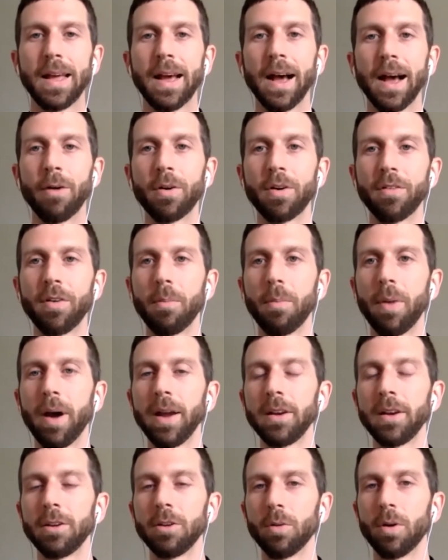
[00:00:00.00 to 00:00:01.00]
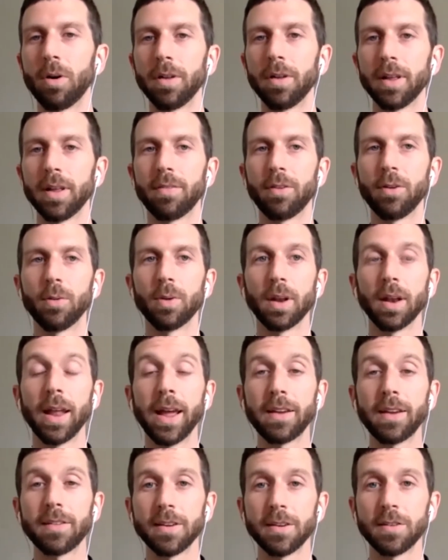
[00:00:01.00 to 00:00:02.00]
I want to remind you all, if you would
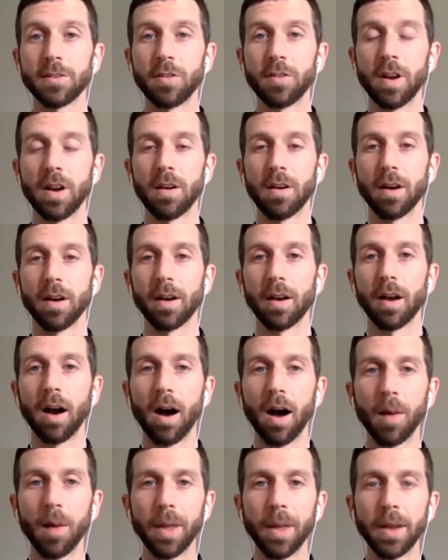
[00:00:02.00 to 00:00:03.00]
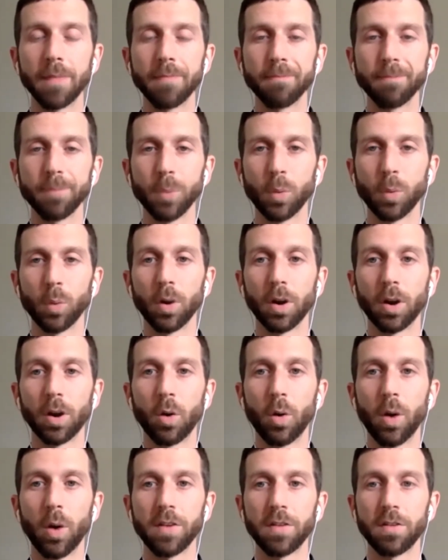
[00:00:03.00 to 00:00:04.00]
like to share a comment or a
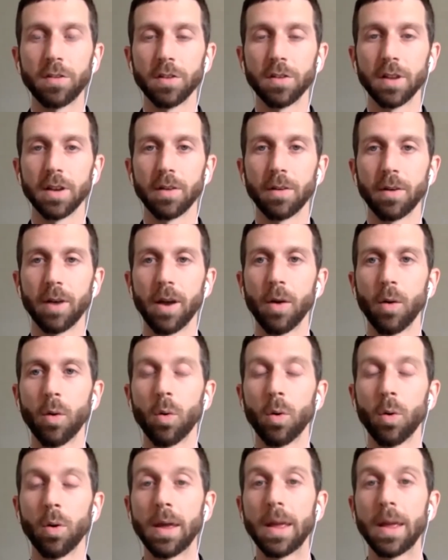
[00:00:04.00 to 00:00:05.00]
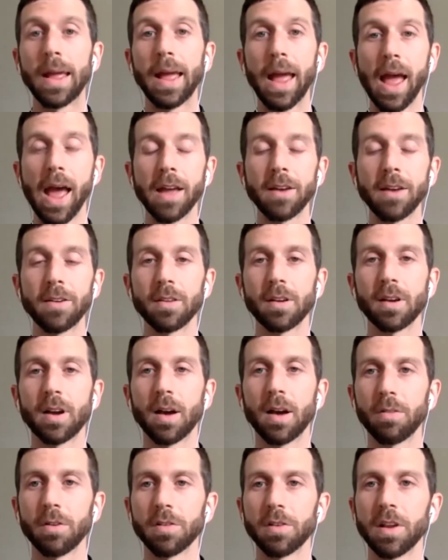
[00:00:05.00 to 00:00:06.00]
question or add to the
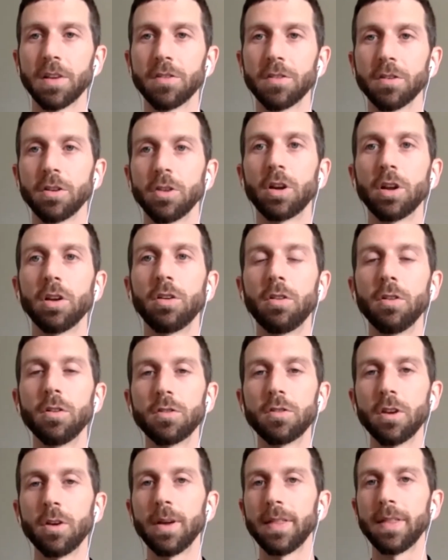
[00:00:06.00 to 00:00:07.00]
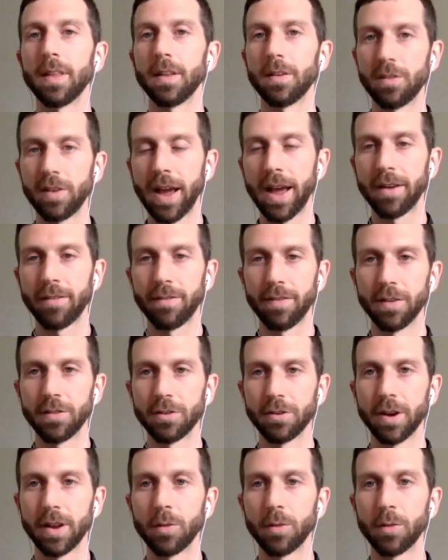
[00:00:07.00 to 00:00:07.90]
conversation, you can do so in the chat feature.